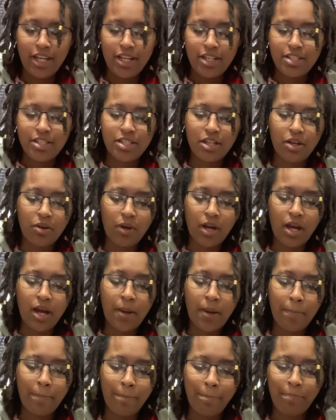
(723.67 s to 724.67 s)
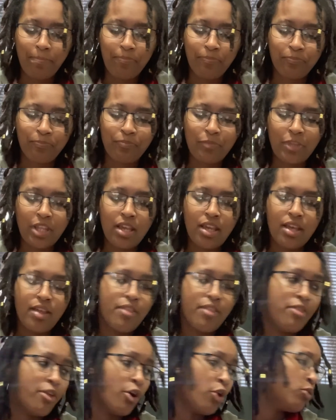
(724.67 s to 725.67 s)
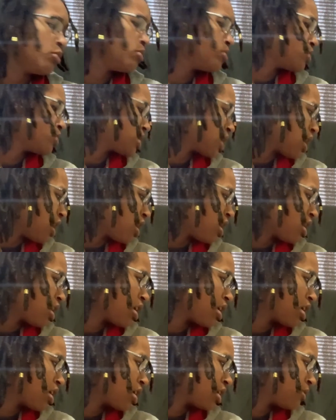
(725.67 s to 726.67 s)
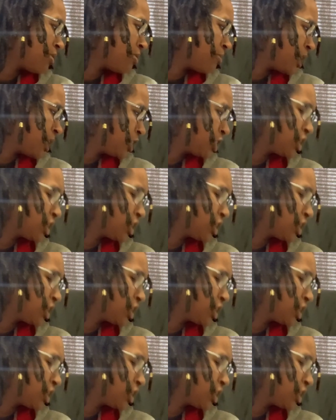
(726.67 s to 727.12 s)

So those are, let me make sure